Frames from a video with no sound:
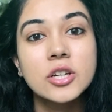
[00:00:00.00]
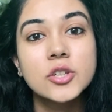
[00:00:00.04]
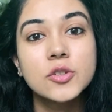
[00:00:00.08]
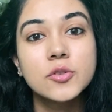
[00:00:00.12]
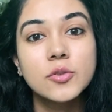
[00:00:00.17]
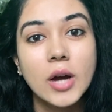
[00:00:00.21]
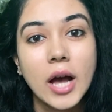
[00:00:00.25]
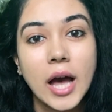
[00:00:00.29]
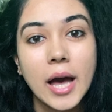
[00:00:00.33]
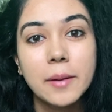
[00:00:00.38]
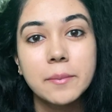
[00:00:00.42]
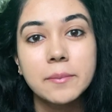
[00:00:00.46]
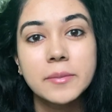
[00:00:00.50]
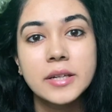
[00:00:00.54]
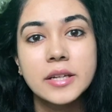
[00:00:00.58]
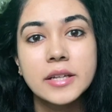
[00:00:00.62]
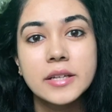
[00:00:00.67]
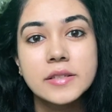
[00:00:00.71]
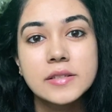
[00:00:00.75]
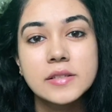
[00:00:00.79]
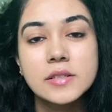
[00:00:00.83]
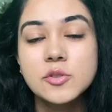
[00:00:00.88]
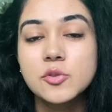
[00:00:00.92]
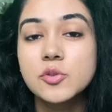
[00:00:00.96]
to
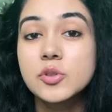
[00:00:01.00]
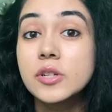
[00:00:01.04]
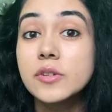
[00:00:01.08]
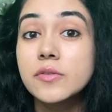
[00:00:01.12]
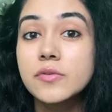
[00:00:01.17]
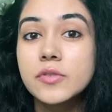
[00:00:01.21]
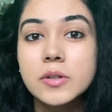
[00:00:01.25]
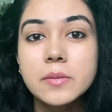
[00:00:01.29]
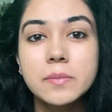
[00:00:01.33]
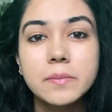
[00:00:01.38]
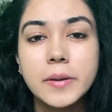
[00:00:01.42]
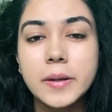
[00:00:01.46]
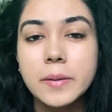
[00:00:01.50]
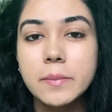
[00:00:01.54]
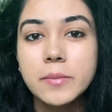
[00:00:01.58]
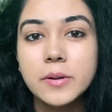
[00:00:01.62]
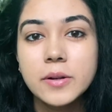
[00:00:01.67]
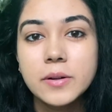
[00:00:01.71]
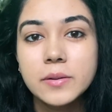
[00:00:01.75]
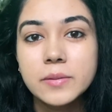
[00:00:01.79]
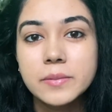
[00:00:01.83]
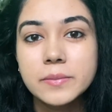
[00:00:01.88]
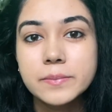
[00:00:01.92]
happiness to different people?